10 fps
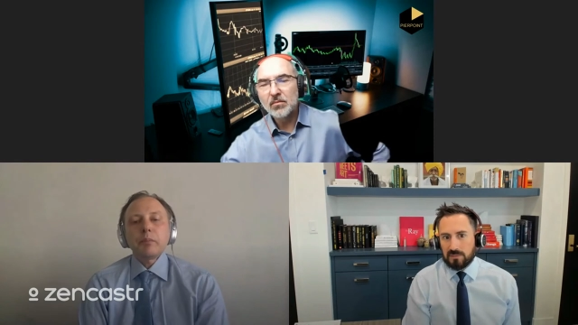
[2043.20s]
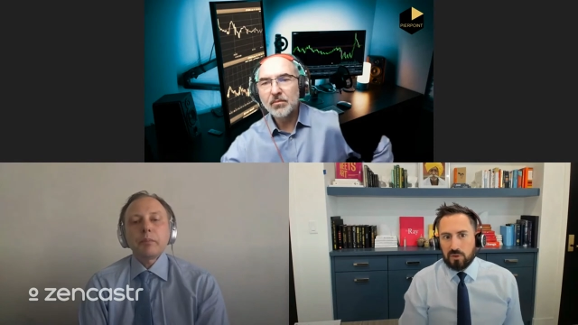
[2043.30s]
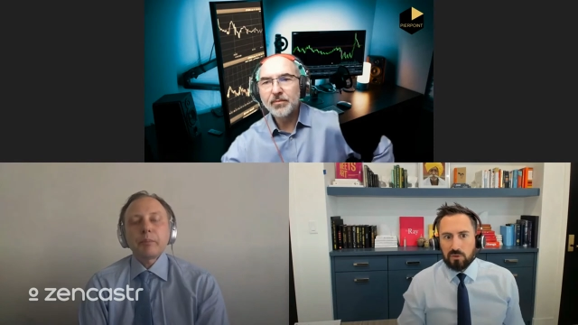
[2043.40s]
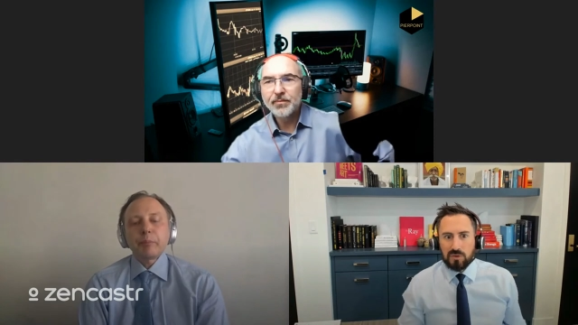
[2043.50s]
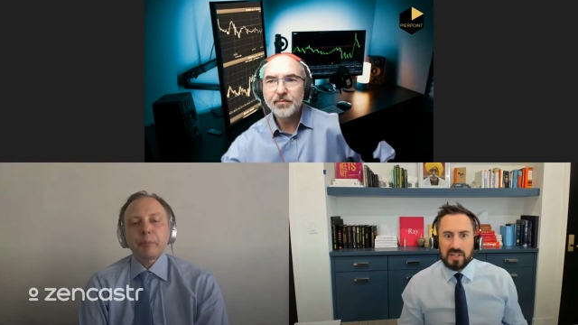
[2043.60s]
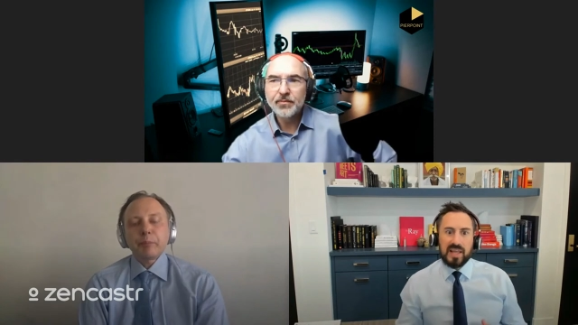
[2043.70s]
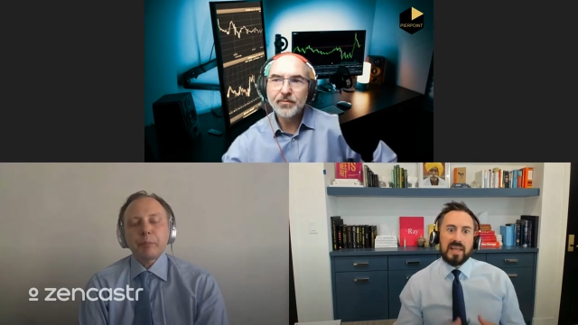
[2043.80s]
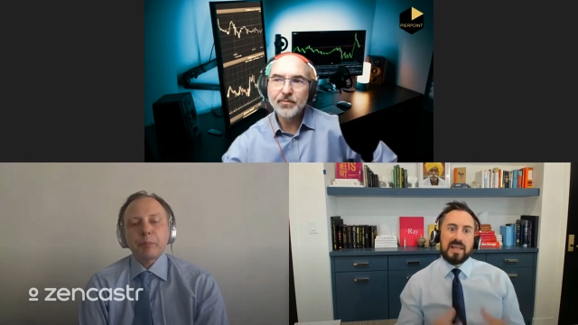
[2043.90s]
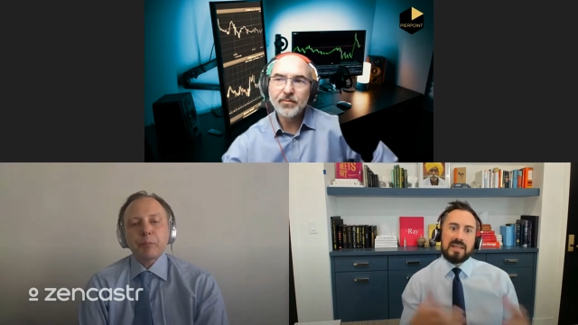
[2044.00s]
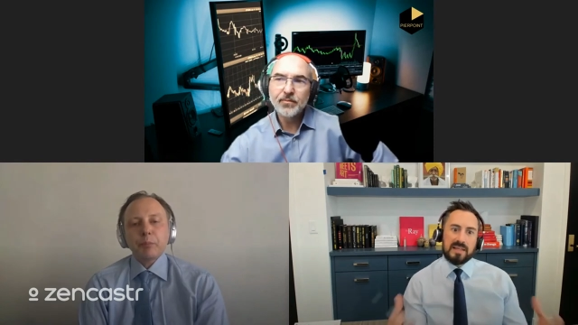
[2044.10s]

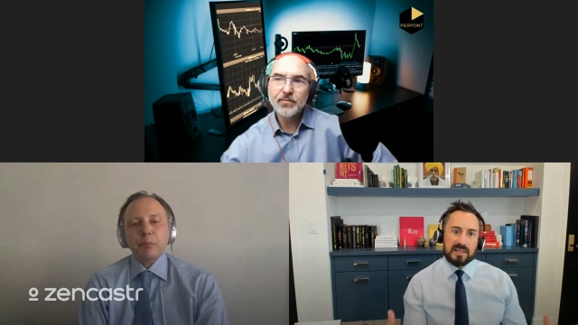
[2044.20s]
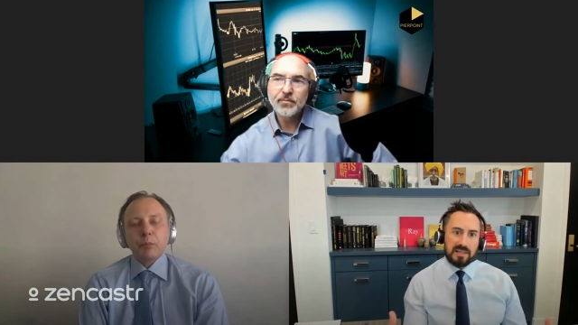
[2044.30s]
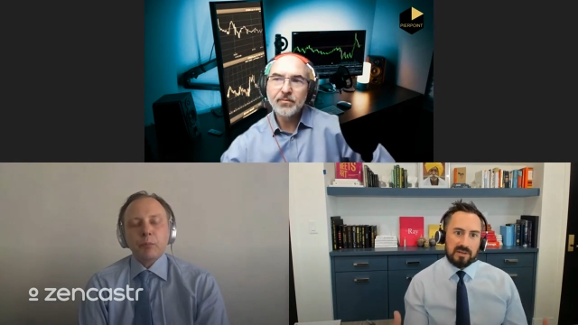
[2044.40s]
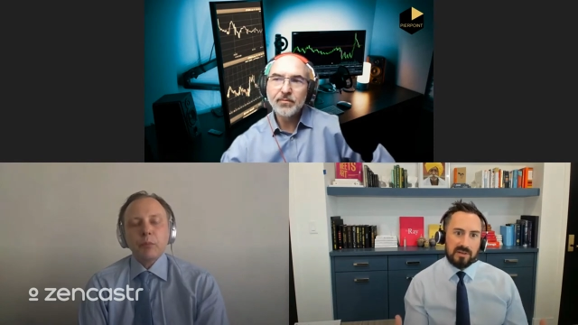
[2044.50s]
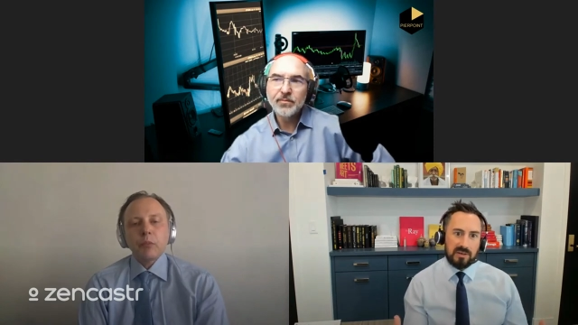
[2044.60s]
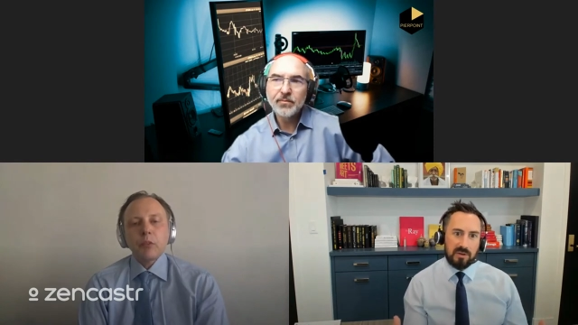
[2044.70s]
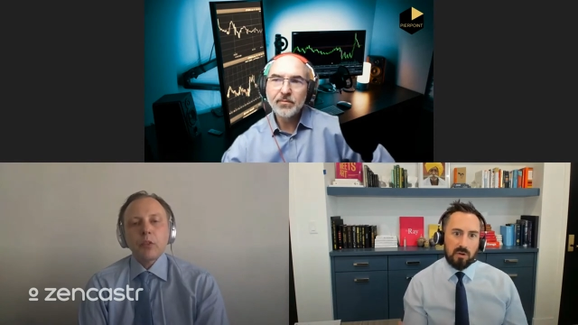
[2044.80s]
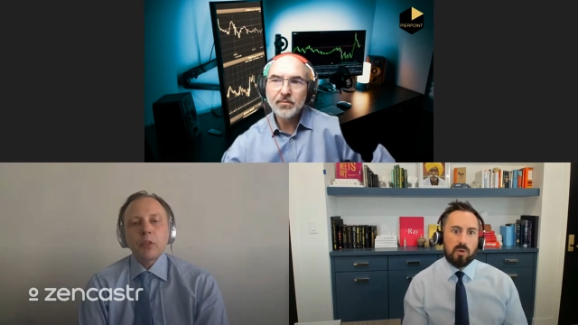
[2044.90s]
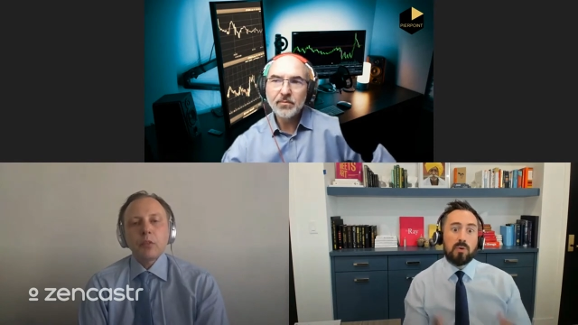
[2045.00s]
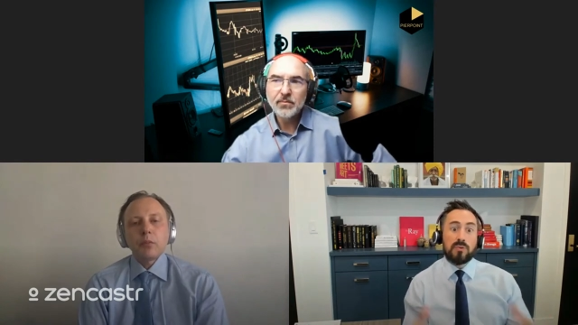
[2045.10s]
Speaker 1: creating a
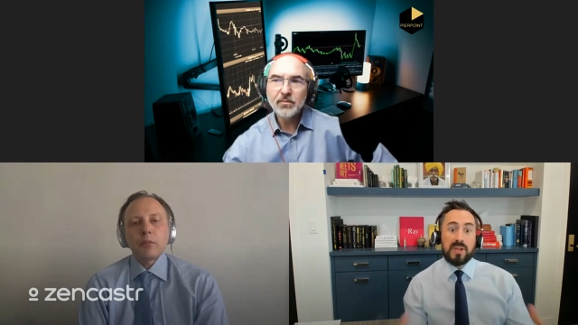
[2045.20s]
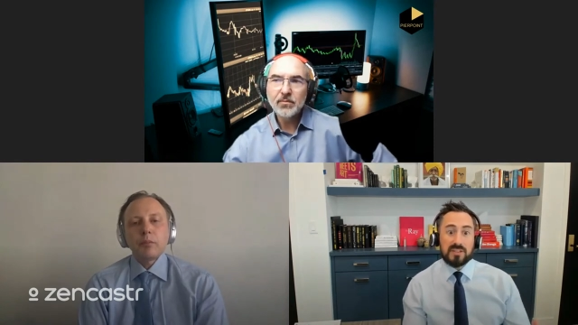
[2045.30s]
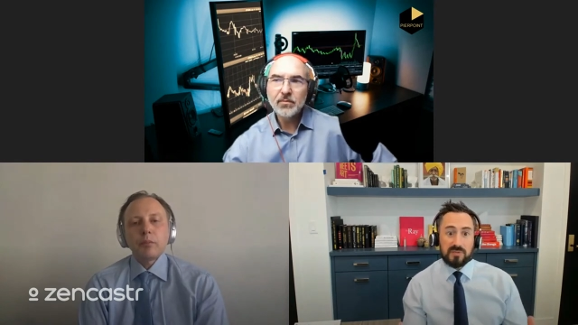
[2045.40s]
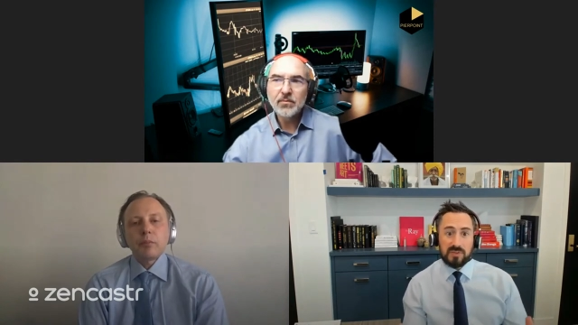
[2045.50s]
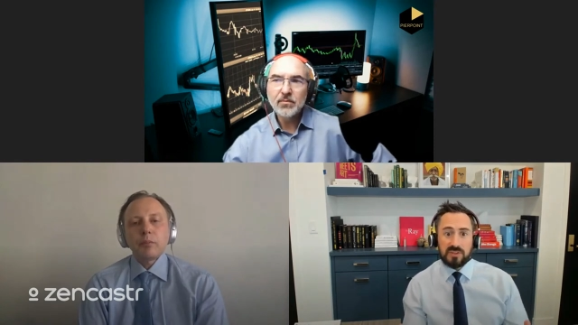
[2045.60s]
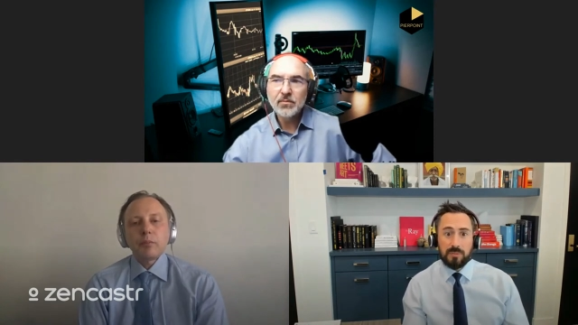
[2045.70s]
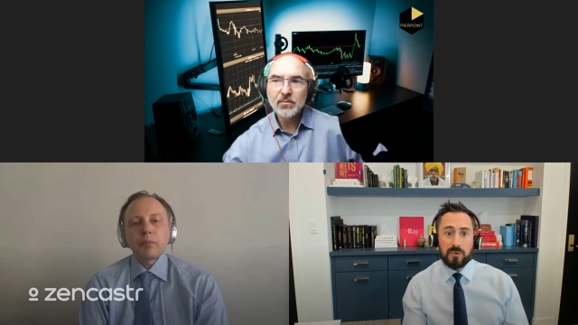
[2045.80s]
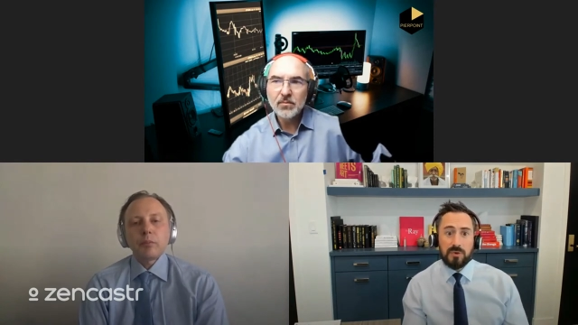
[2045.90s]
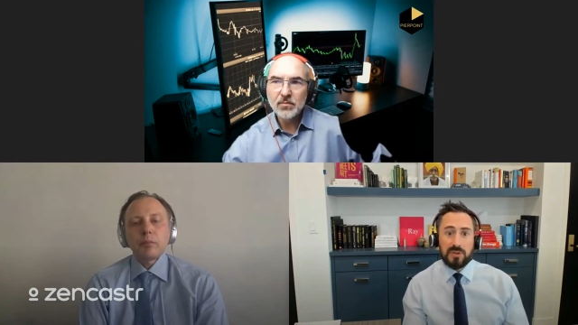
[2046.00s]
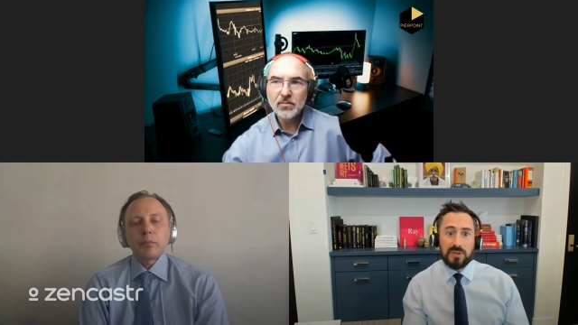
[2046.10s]
whole desk for
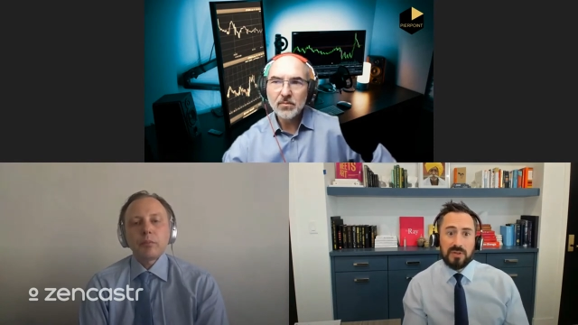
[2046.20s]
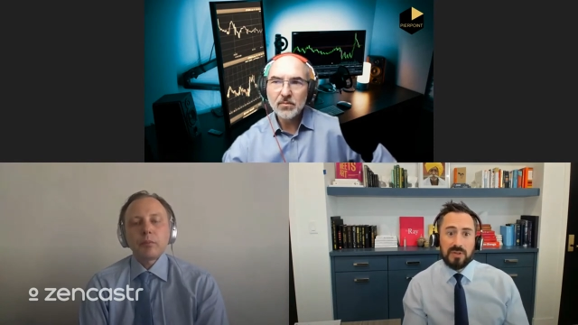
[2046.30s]
someone